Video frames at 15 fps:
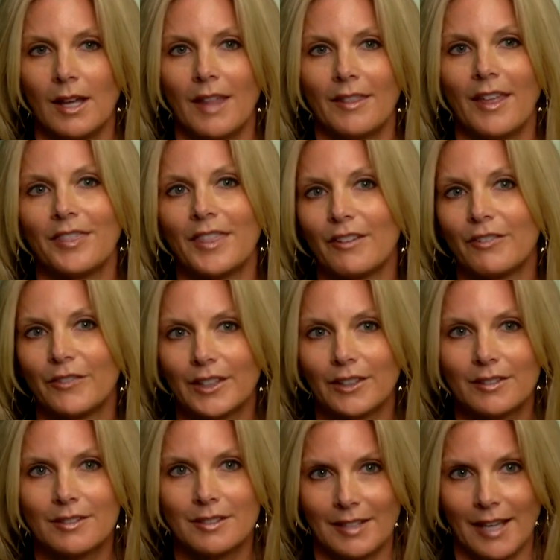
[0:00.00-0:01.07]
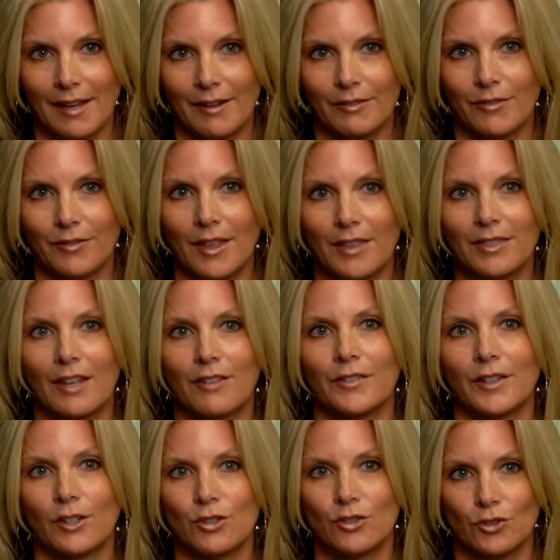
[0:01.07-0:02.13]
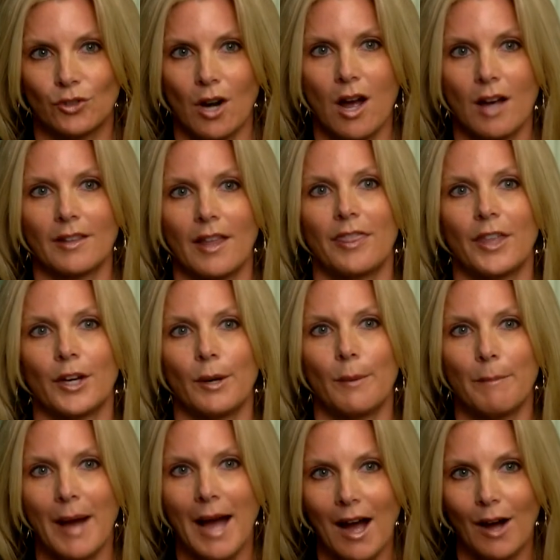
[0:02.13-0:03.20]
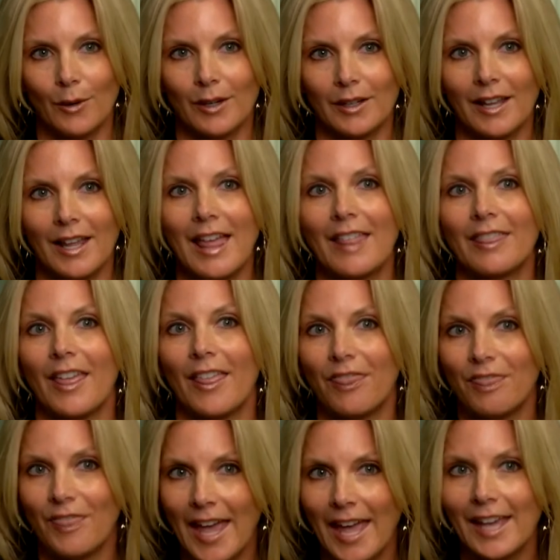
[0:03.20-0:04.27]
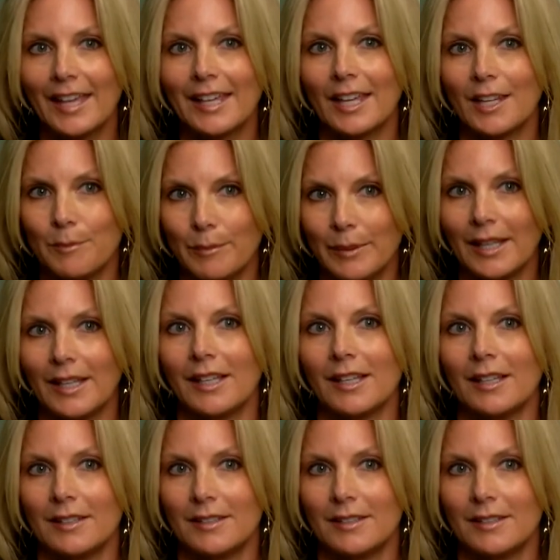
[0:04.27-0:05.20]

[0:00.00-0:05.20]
that they feel safe, that they feel strong, that they're empowered, that they can be